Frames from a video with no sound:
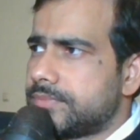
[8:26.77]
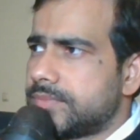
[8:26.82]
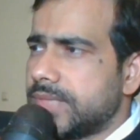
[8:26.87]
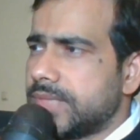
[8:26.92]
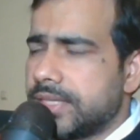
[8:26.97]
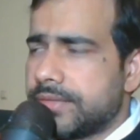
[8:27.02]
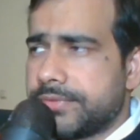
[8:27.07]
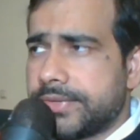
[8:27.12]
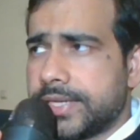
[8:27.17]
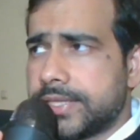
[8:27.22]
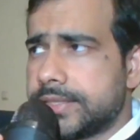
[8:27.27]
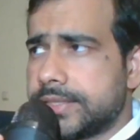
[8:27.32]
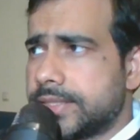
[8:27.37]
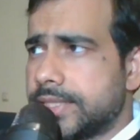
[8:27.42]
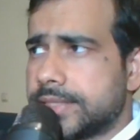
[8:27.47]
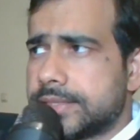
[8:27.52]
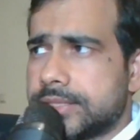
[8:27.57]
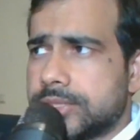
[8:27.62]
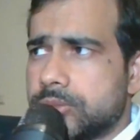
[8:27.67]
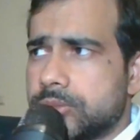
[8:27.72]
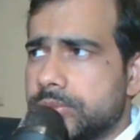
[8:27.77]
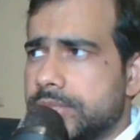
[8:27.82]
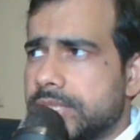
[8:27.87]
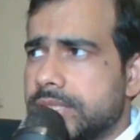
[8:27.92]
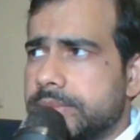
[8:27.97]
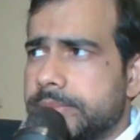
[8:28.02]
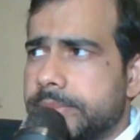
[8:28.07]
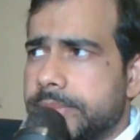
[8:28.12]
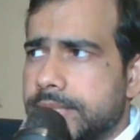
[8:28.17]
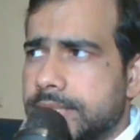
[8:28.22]
In fintechs, you
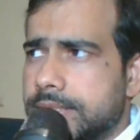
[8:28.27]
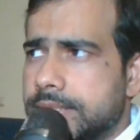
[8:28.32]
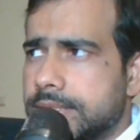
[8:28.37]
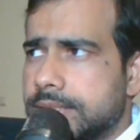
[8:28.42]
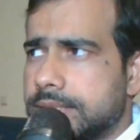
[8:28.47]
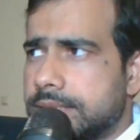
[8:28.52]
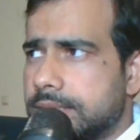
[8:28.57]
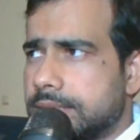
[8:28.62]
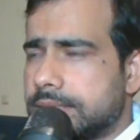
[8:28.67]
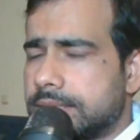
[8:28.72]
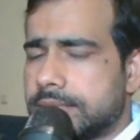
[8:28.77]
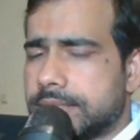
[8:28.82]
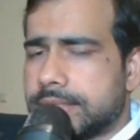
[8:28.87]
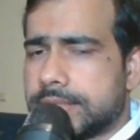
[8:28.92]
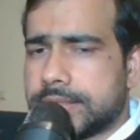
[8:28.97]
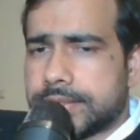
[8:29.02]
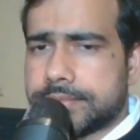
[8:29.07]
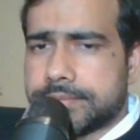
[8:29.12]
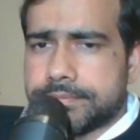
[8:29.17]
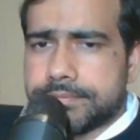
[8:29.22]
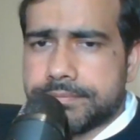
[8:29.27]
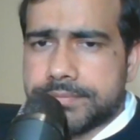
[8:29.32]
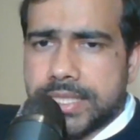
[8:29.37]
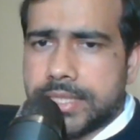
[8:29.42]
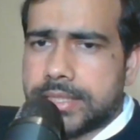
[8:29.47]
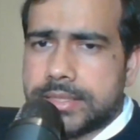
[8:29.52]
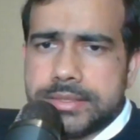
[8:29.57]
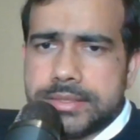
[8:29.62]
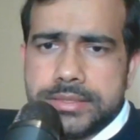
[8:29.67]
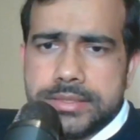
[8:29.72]
can make um,
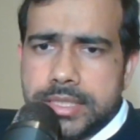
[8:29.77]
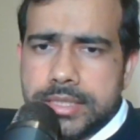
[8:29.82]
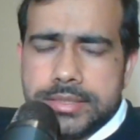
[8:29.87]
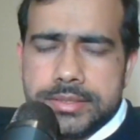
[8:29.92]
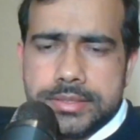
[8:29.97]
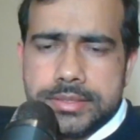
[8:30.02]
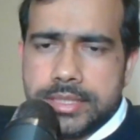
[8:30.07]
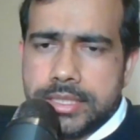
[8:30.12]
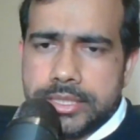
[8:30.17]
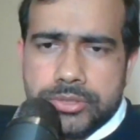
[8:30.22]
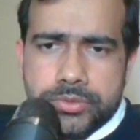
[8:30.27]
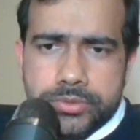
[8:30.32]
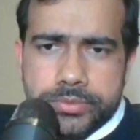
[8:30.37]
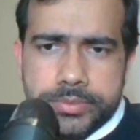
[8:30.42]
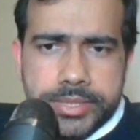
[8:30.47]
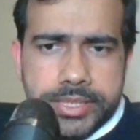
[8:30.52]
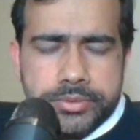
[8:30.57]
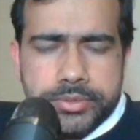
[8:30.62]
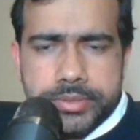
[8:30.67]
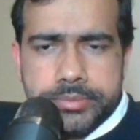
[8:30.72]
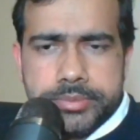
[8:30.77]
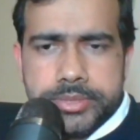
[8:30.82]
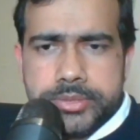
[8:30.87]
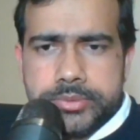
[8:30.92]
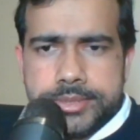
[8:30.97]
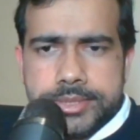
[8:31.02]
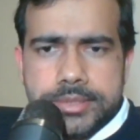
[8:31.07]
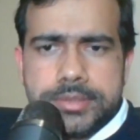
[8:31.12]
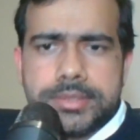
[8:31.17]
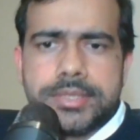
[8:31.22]
yeah starting salary could be anywhere
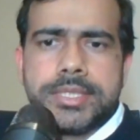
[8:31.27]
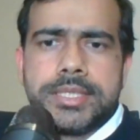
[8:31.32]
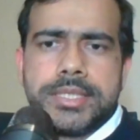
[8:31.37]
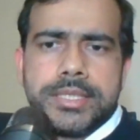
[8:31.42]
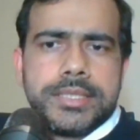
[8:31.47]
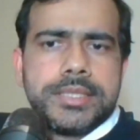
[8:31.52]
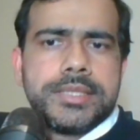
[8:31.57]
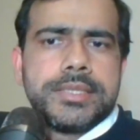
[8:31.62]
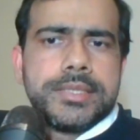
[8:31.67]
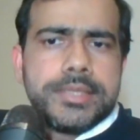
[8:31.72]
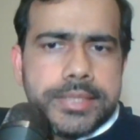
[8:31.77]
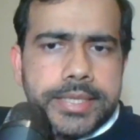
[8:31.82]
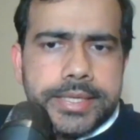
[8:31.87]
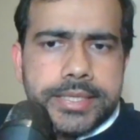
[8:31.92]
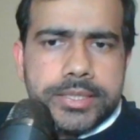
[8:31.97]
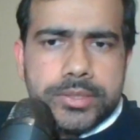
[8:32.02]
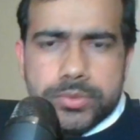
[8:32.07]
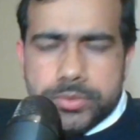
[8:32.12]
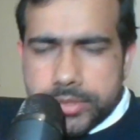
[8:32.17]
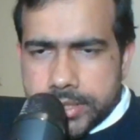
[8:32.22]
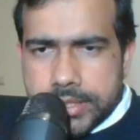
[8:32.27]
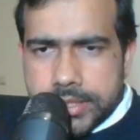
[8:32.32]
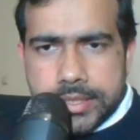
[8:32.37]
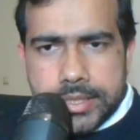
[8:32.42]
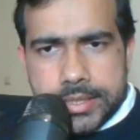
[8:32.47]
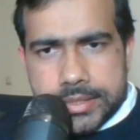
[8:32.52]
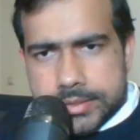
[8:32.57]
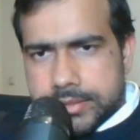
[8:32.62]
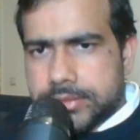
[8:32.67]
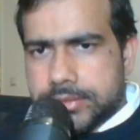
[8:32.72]
between ten to thirty
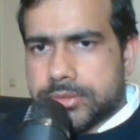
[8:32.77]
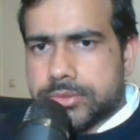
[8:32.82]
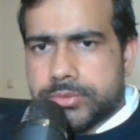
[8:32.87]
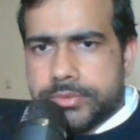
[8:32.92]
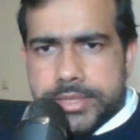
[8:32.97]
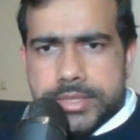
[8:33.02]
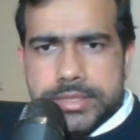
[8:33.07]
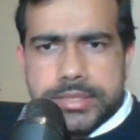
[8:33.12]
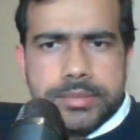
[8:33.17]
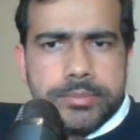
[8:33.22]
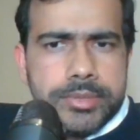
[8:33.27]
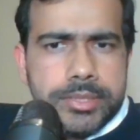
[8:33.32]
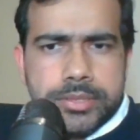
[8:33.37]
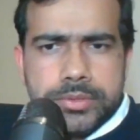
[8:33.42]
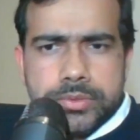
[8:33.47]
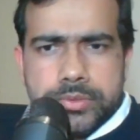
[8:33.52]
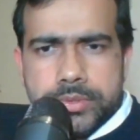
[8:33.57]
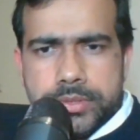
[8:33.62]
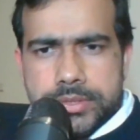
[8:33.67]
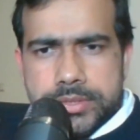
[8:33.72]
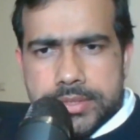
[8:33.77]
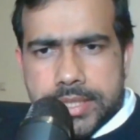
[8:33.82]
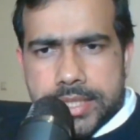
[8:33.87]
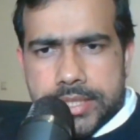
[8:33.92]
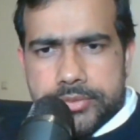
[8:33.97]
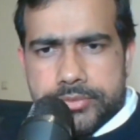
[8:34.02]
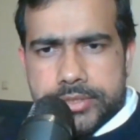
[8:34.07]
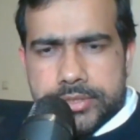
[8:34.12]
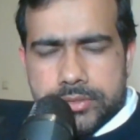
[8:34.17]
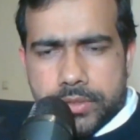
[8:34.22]
lakhs, so very similar to the
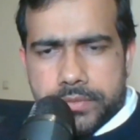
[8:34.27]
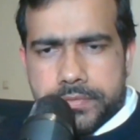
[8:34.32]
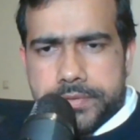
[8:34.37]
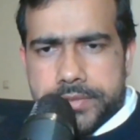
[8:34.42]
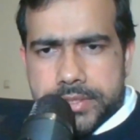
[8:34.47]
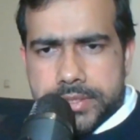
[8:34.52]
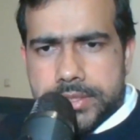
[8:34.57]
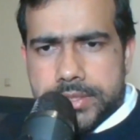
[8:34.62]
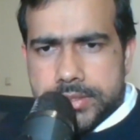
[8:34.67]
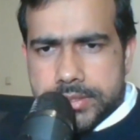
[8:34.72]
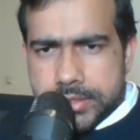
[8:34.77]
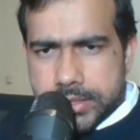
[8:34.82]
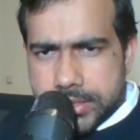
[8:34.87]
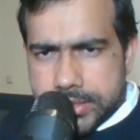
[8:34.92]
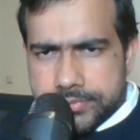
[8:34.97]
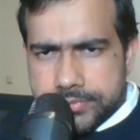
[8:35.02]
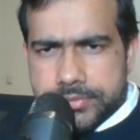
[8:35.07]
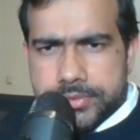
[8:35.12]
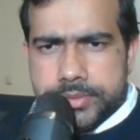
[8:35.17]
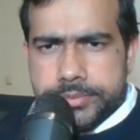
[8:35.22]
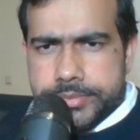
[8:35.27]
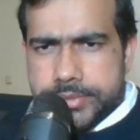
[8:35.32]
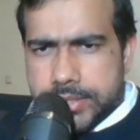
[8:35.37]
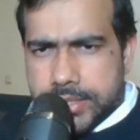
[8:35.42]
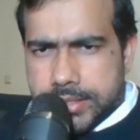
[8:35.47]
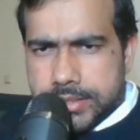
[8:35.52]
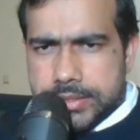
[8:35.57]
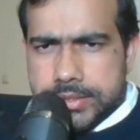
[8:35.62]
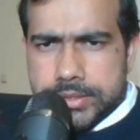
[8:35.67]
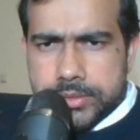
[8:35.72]
salaries offered in consulting firms
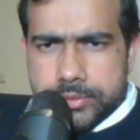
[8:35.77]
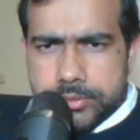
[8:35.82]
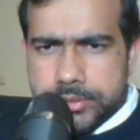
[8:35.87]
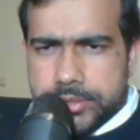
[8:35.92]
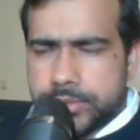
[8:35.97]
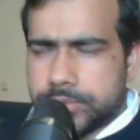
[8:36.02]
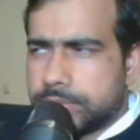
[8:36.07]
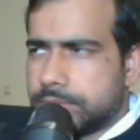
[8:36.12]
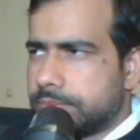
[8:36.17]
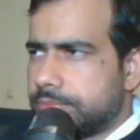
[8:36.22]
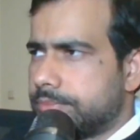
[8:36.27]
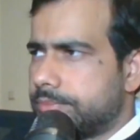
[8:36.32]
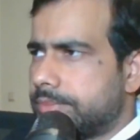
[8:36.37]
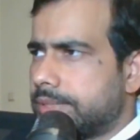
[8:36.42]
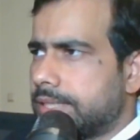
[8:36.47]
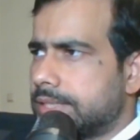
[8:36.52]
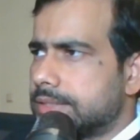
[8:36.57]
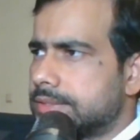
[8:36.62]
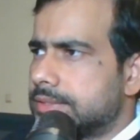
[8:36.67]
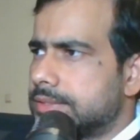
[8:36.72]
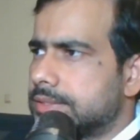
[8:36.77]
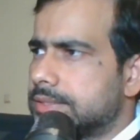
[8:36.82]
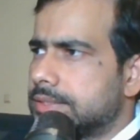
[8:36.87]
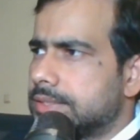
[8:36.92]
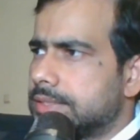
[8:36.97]
and in the you know banks.